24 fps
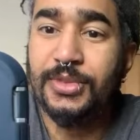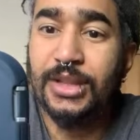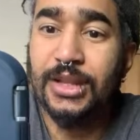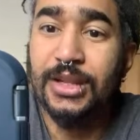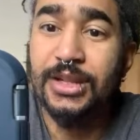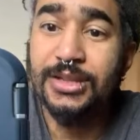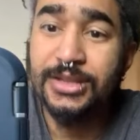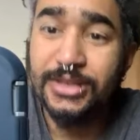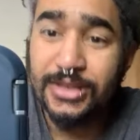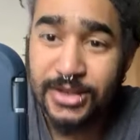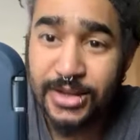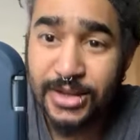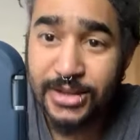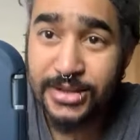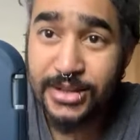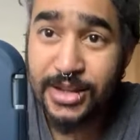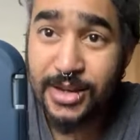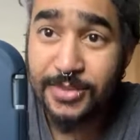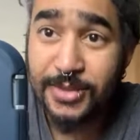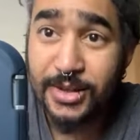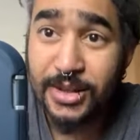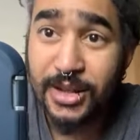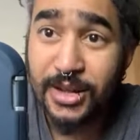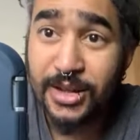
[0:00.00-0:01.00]
Until next time,
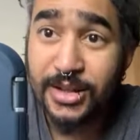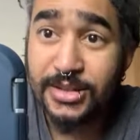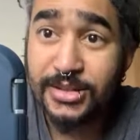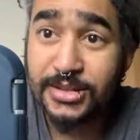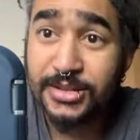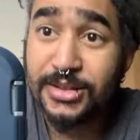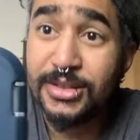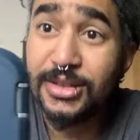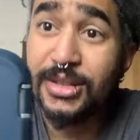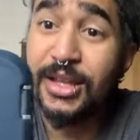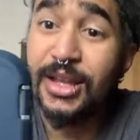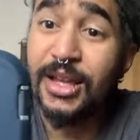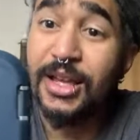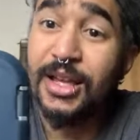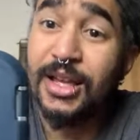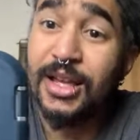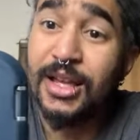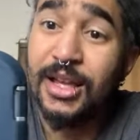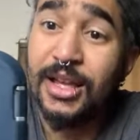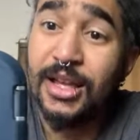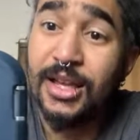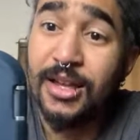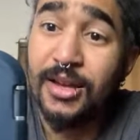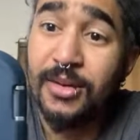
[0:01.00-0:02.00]
Galeras.
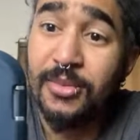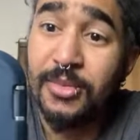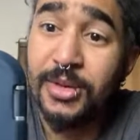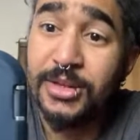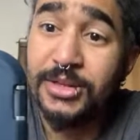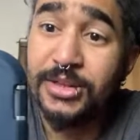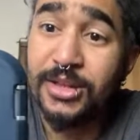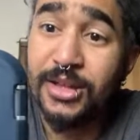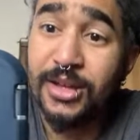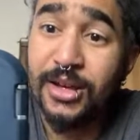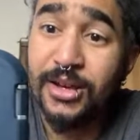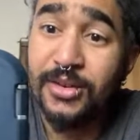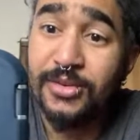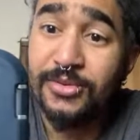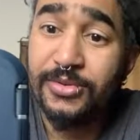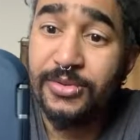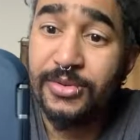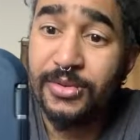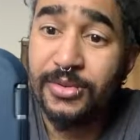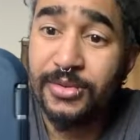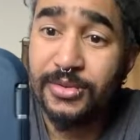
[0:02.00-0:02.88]
Much love,